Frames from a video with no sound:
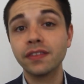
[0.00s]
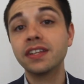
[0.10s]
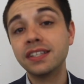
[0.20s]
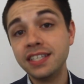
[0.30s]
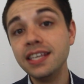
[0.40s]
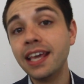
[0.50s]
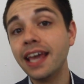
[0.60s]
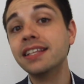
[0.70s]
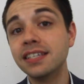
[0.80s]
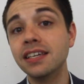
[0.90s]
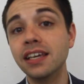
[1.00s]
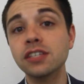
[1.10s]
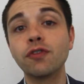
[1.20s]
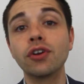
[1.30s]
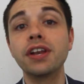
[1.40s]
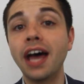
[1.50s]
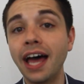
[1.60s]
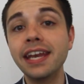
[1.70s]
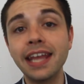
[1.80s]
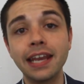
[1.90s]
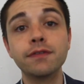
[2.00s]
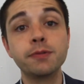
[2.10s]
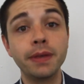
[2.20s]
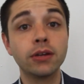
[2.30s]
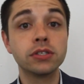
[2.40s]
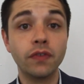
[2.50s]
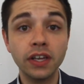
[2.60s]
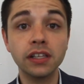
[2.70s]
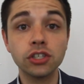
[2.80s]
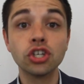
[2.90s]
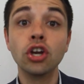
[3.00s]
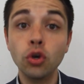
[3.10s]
the TKT is for non-native speakers of English